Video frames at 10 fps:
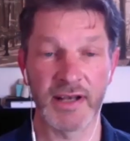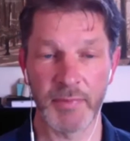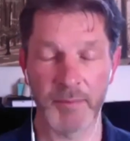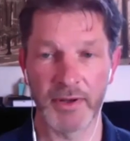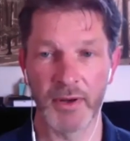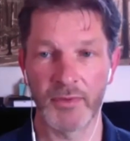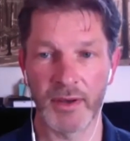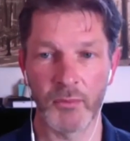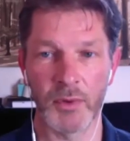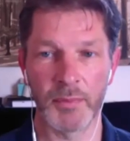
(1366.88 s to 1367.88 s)
people know that I
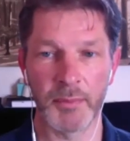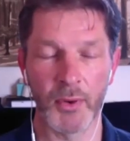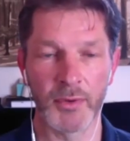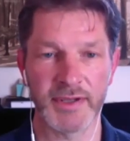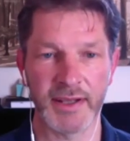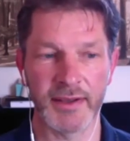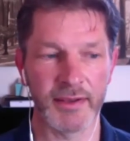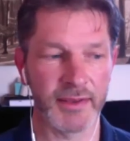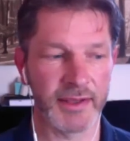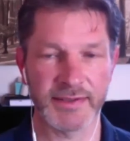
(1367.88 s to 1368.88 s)
will be posting
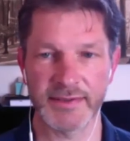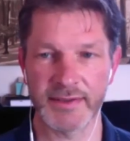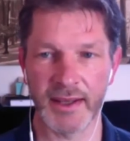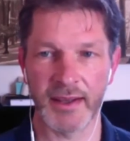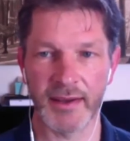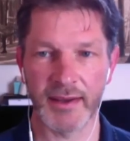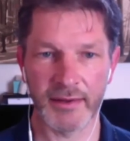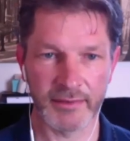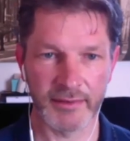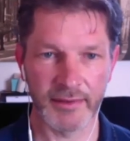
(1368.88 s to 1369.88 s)
this
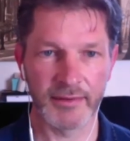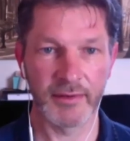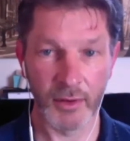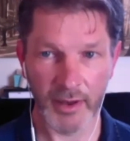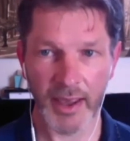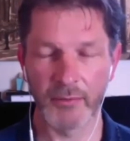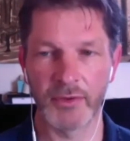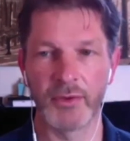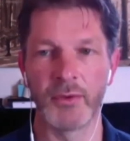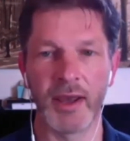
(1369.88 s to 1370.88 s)

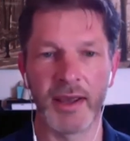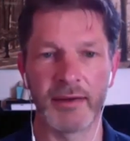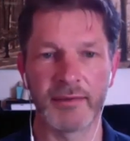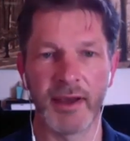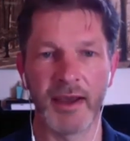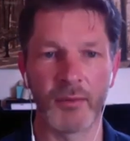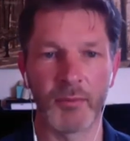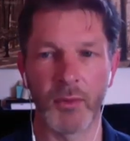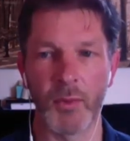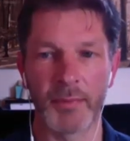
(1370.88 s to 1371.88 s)
how-to guide on my
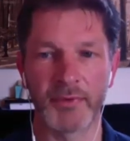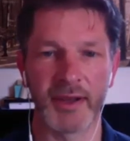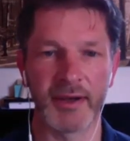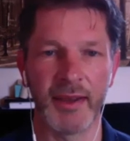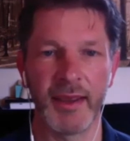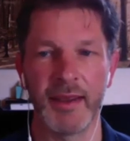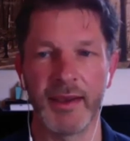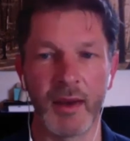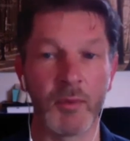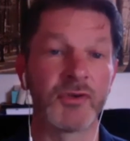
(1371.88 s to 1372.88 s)
website,
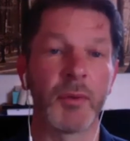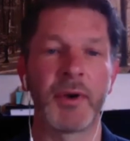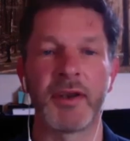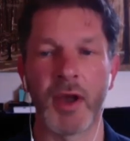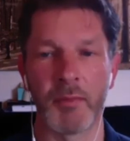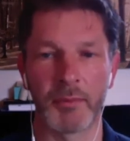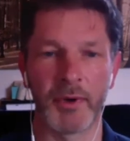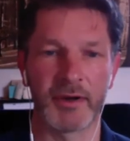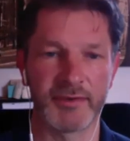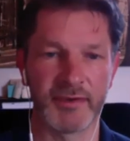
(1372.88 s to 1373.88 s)
and we'll drop it in the comment box.